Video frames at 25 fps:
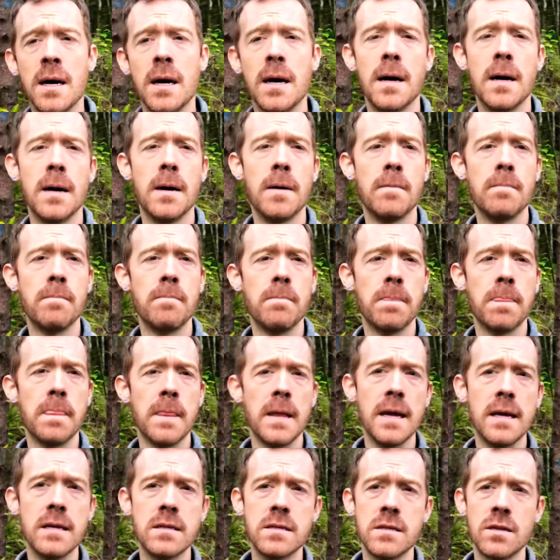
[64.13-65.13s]

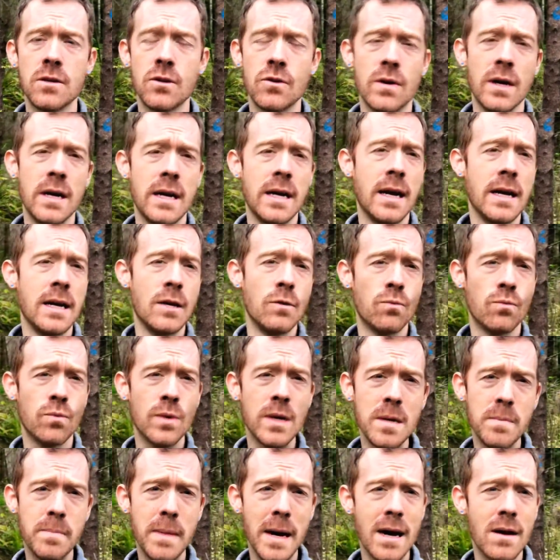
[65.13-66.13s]
isn't creating any
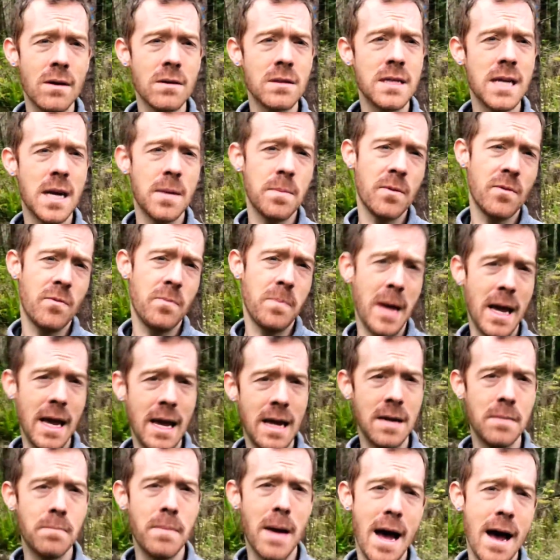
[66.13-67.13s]
rebound type of
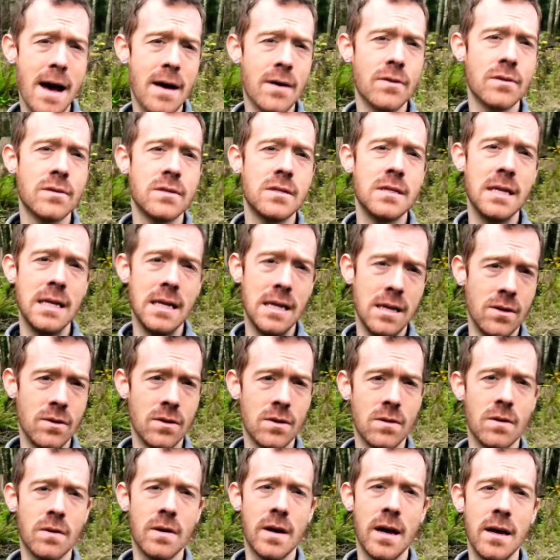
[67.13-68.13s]
pain patterns
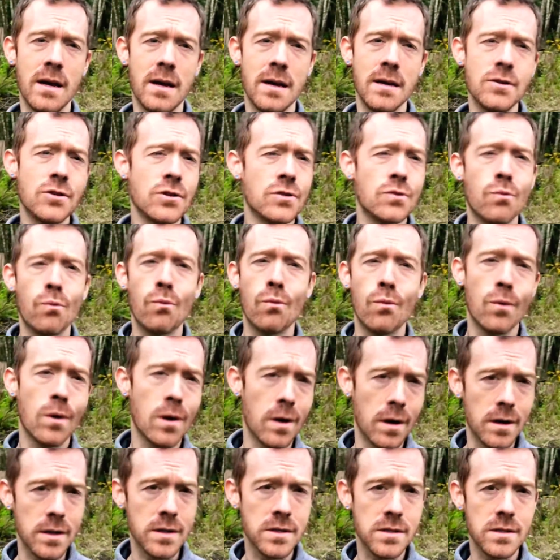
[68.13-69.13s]
either, okay? It just
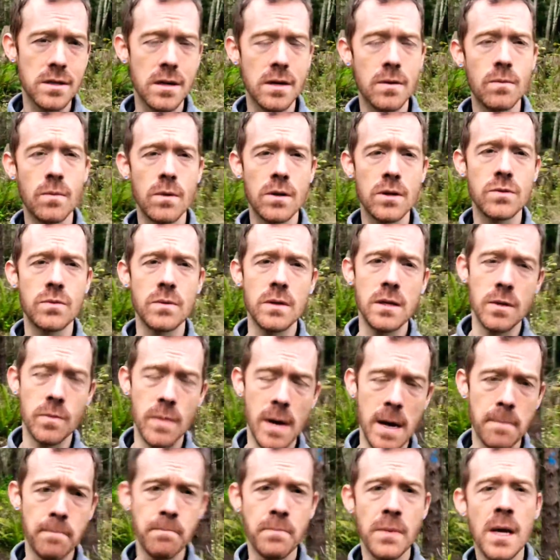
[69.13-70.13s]
works. It works really
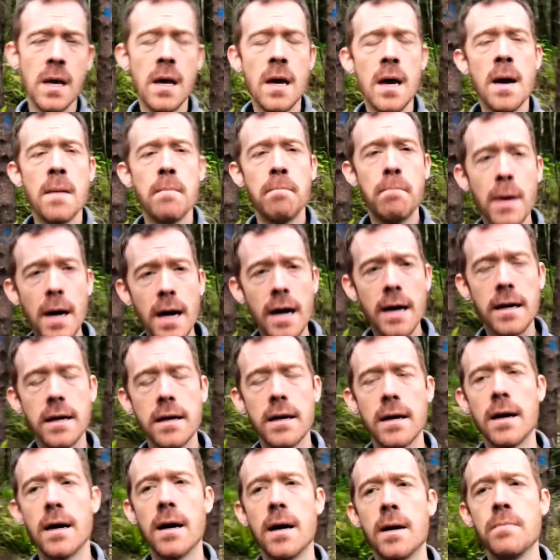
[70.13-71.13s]
well. But
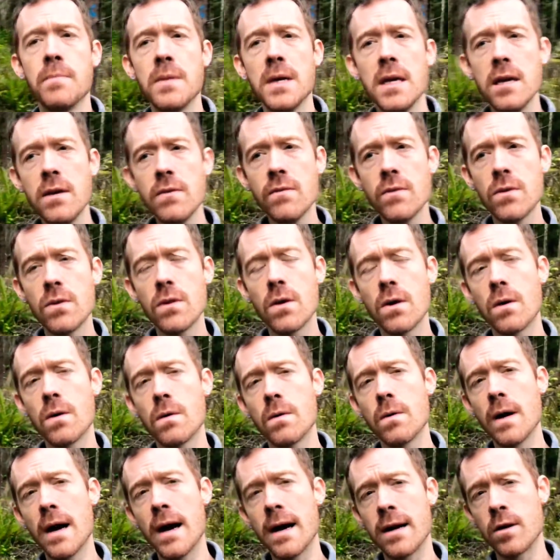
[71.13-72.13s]
even
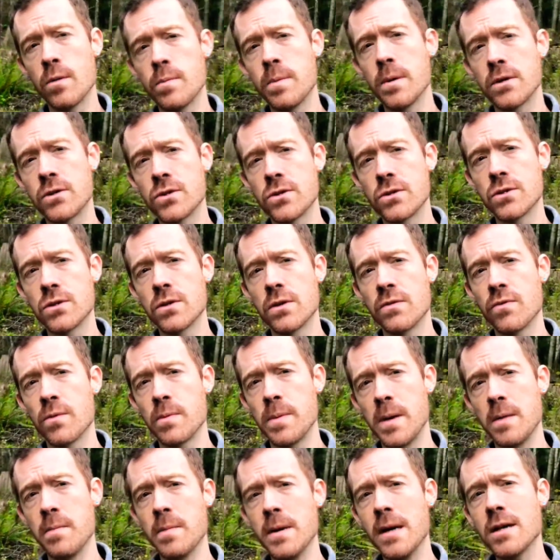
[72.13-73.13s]
though acupuncture is good for
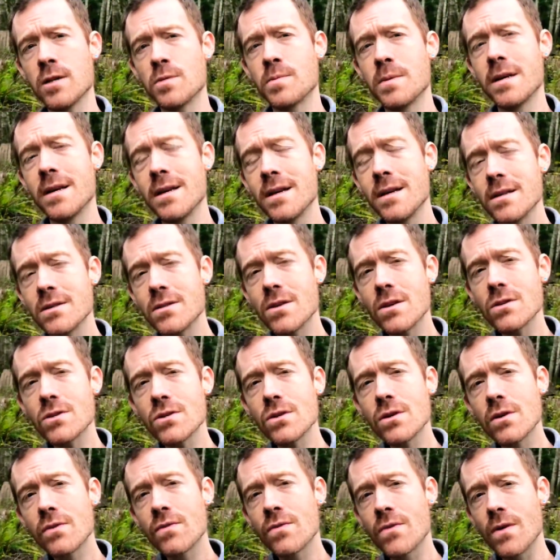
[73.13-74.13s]
pain management, it is also
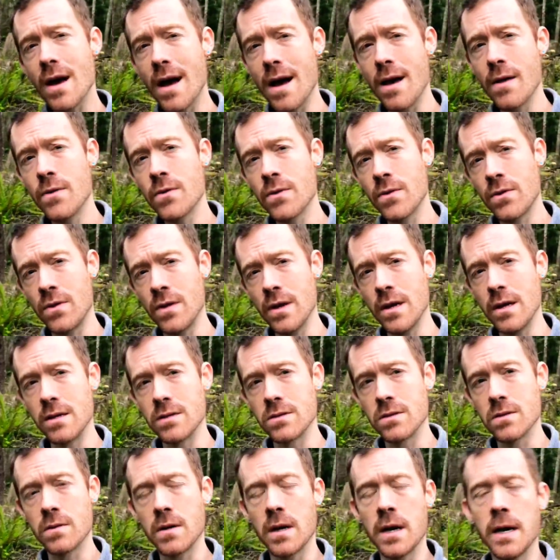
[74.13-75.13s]
good for other
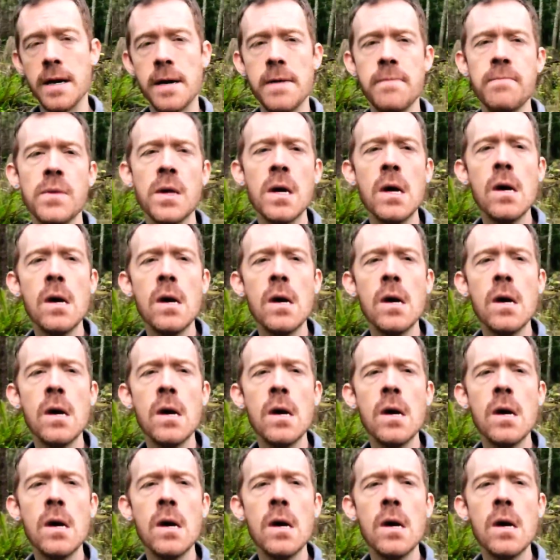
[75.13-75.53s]
things, okay?